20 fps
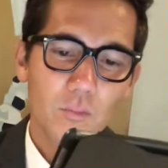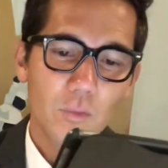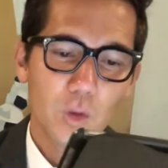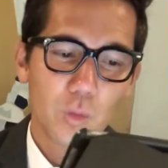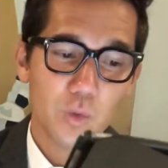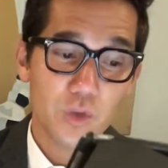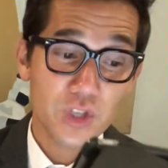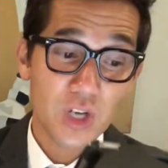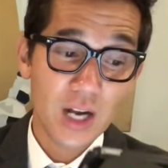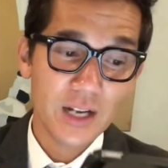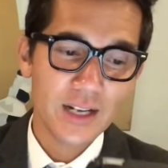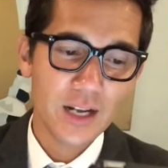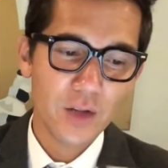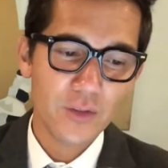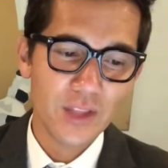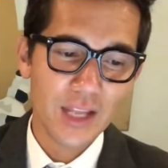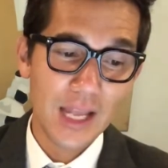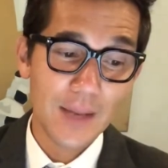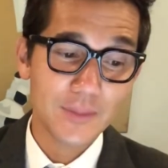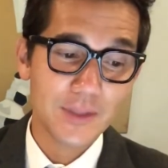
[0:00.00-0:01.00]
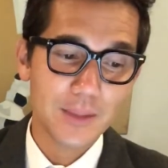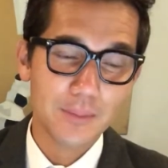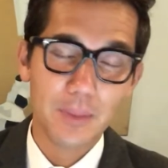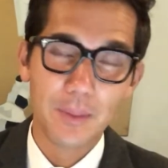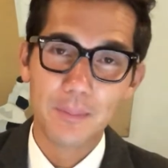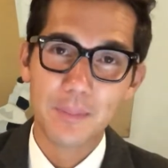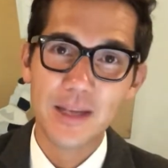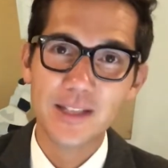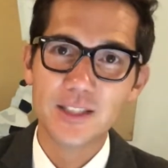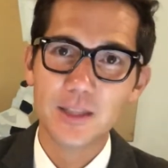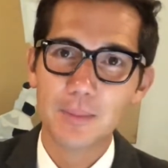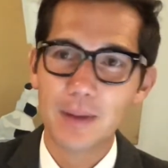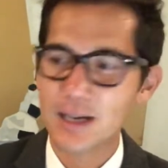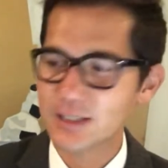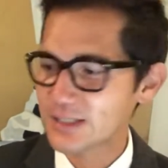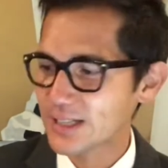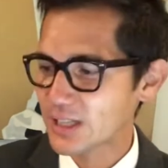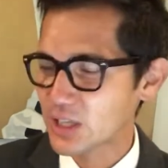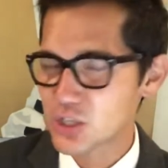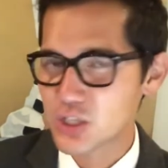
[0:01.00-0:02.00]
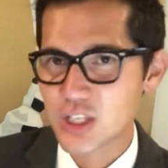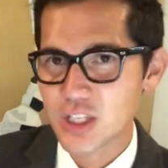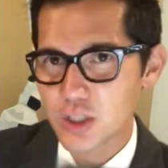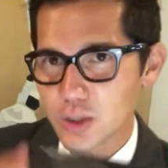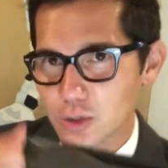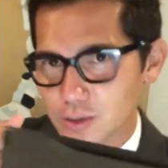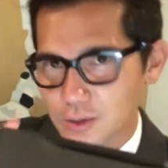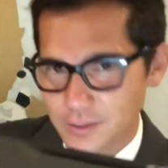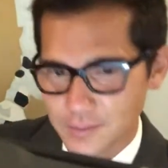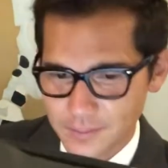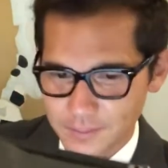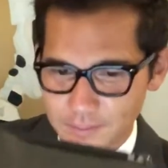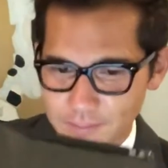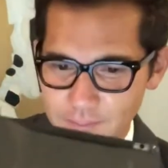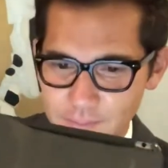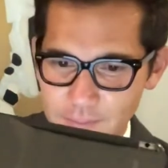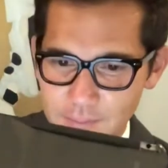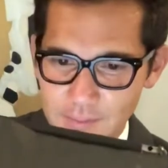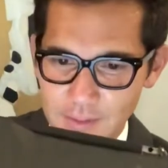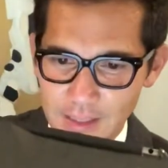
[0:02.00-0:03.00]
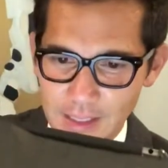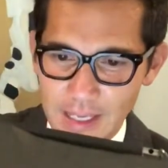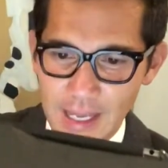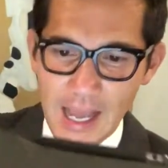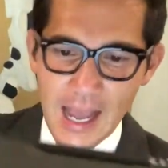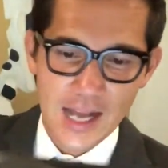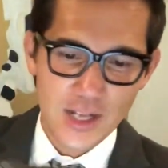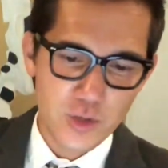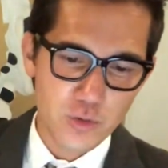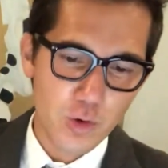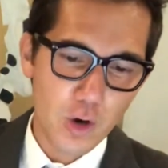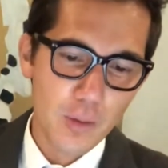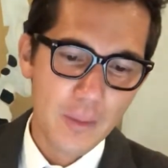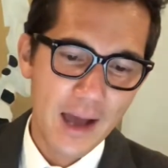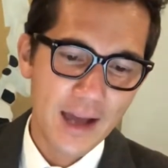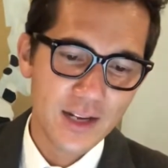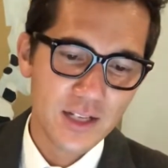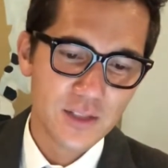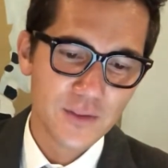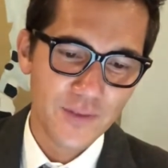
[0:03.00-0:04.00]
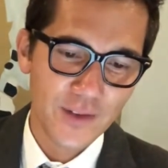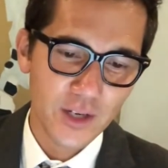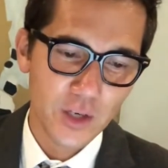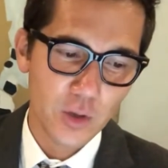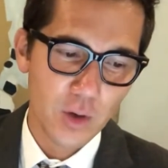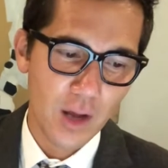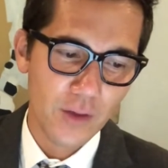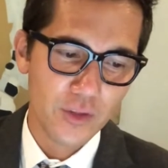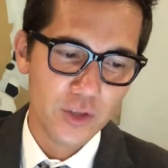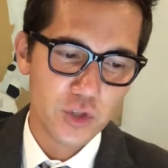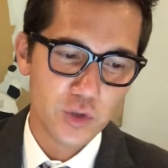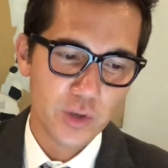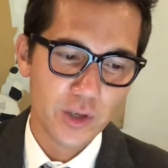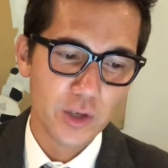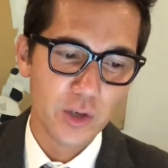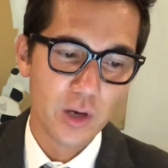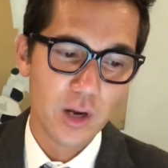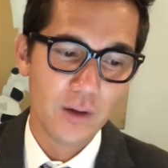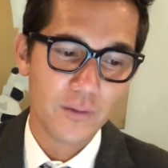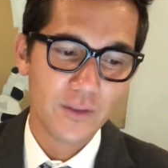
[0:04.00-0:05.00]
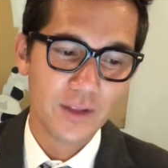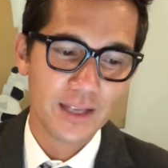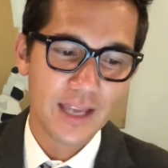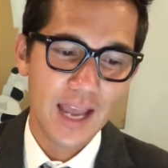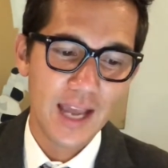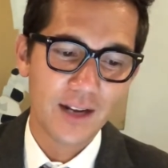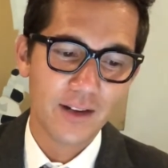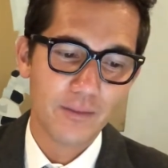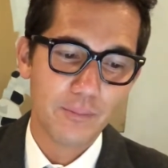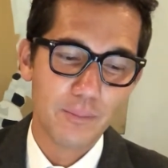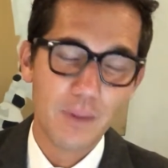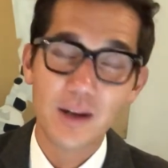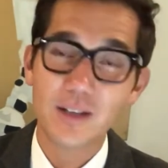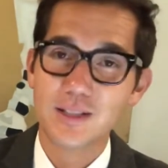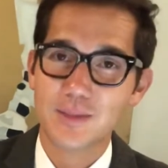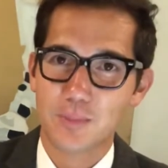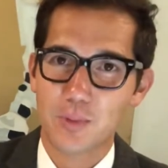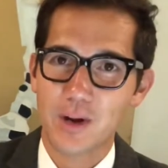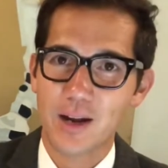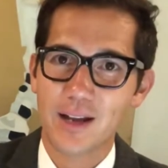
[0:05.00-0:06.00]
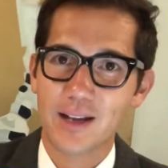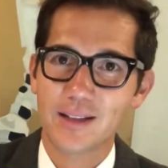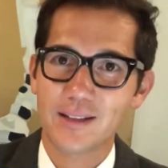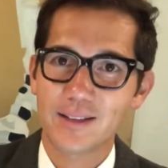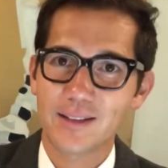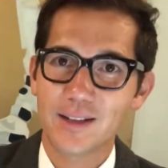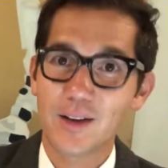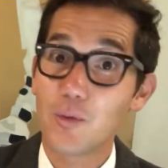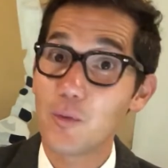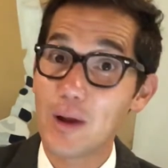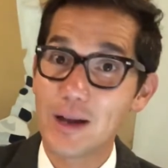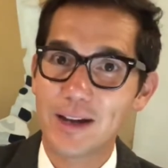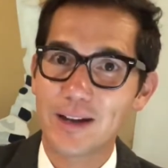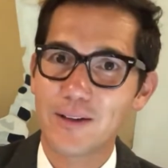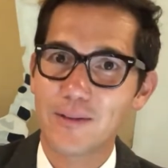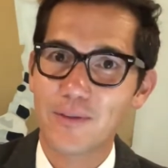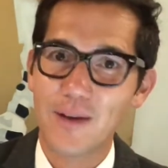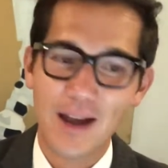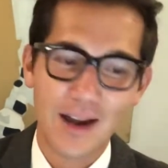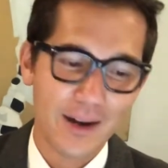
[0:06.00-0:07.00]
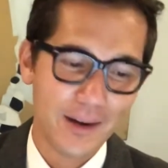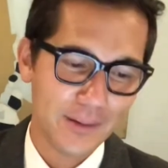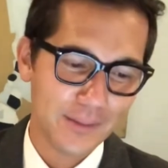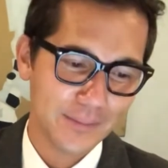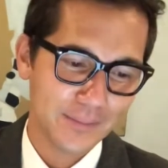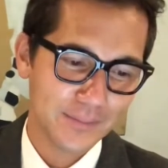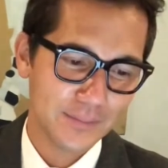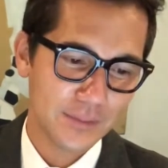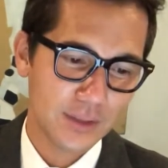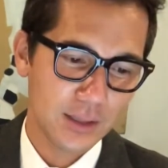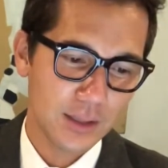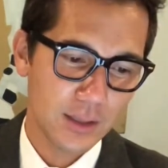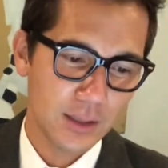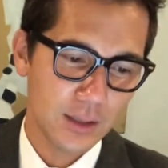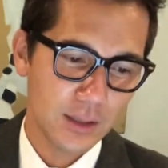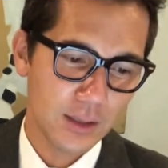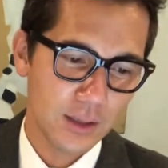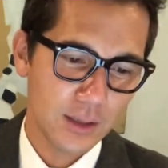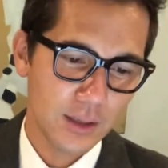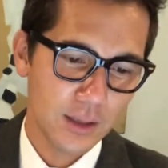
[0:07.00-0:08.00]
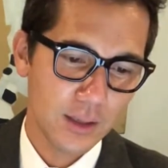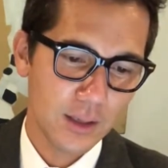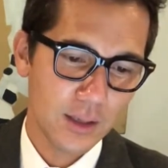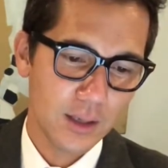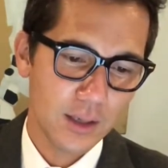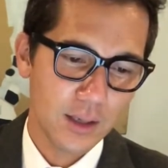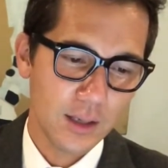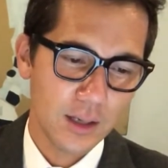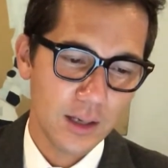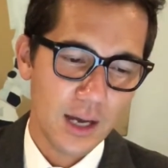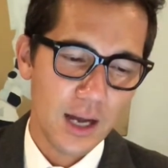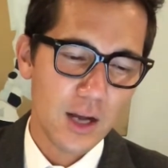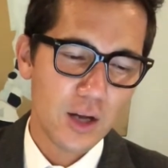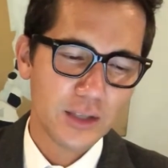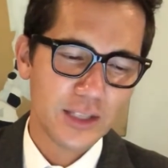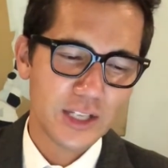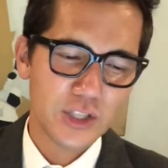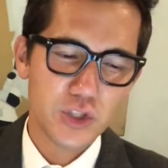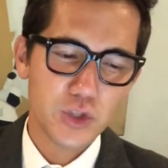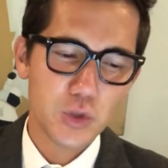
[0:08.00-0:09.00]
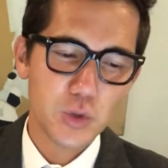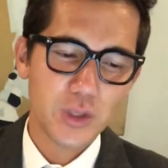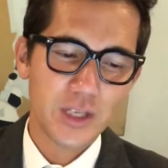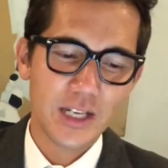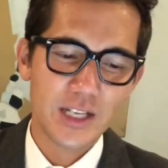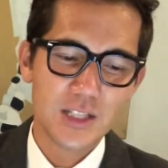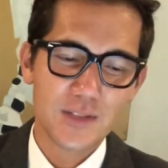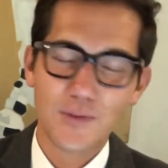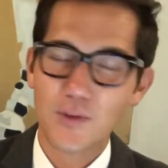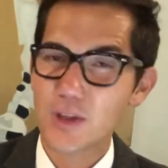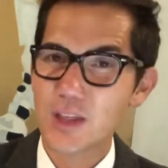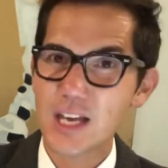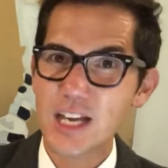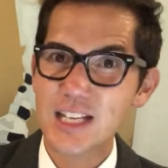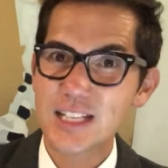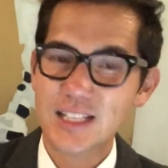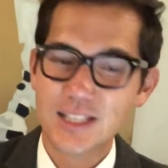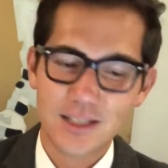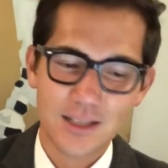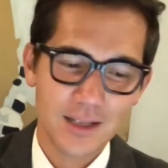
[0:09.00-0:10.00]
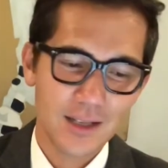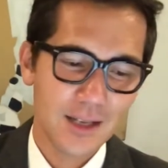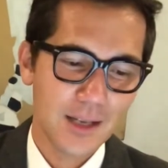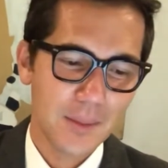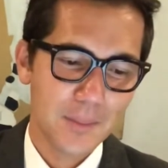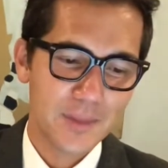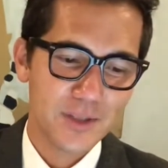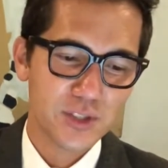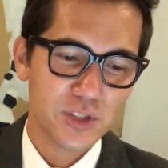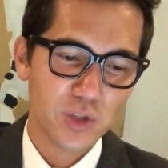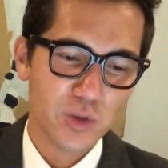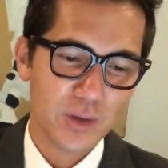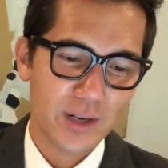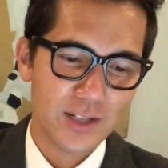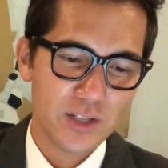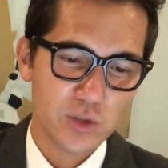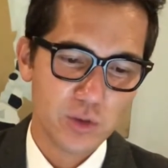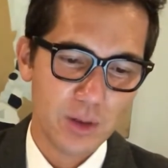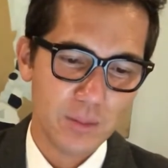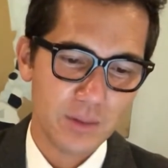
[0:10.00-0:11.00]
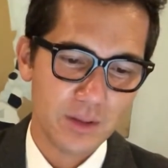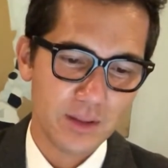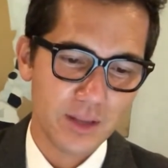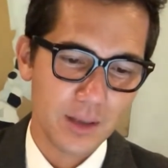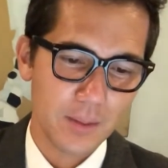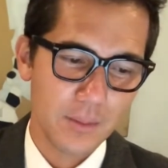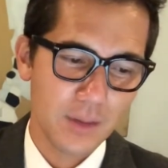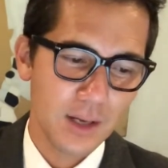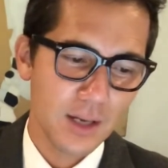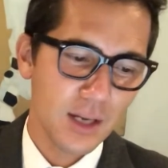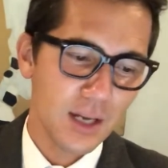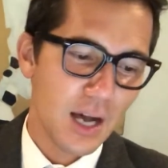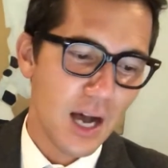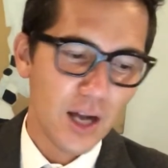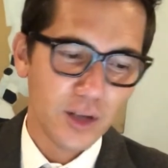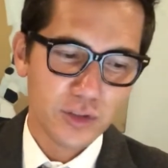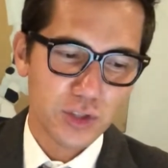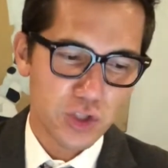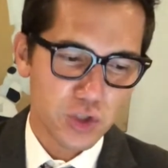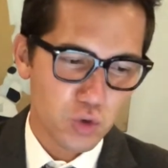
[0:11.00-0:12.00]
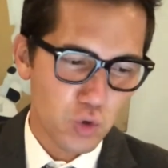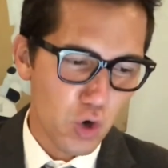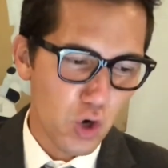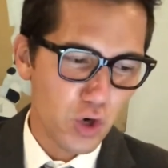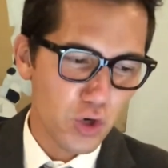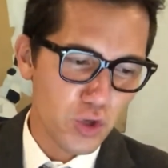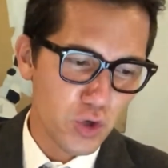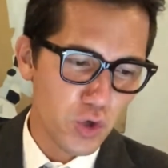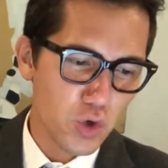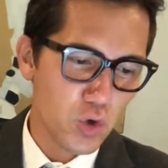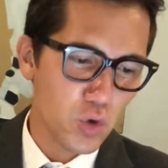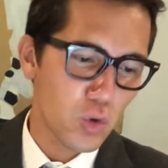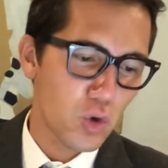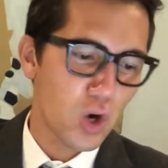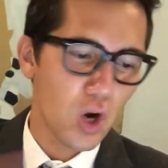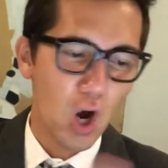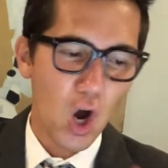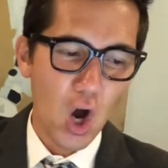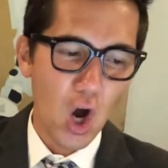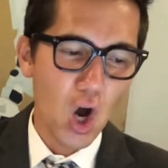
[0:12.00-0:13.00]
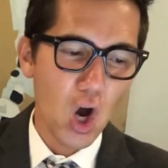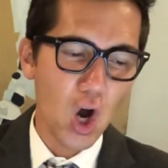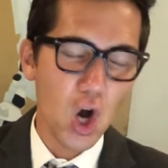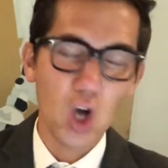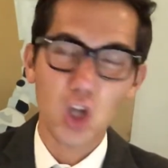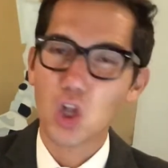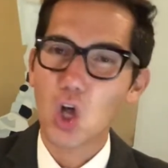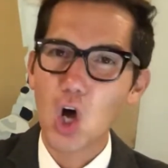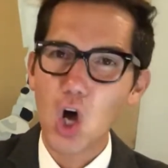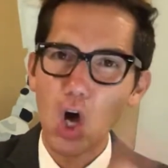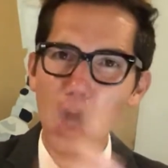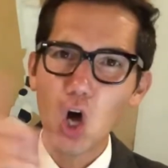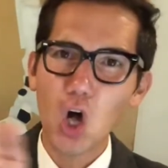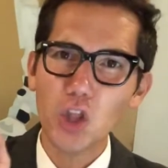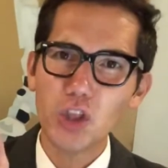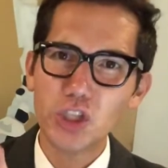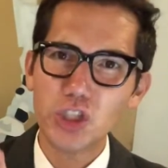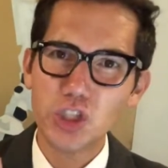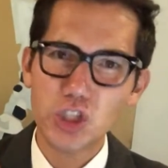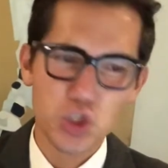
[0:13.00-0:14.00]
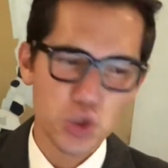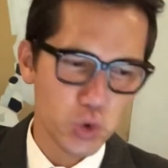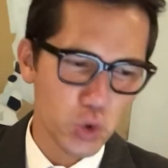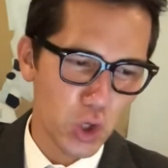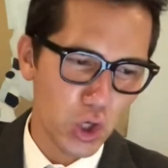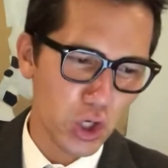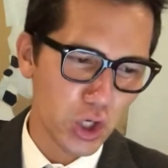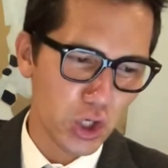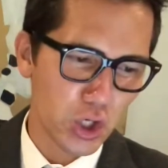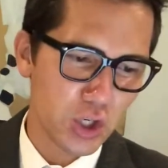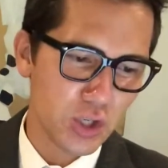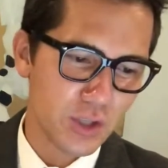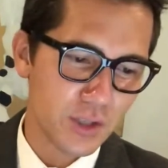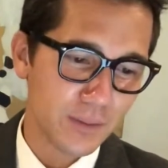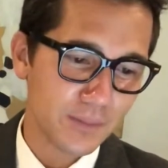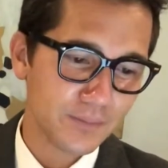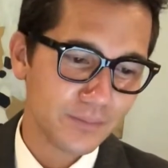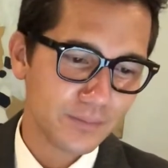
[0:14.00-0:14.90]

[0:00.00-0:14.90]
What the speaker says: Rashawn held the empty pizza box like a shield, and Jerome had his finger on the trigger of the can of bug spray, ready to fire. I'll get you kids for this, Mr. Greene screamed at them. I'll destroy you, all the destroyers.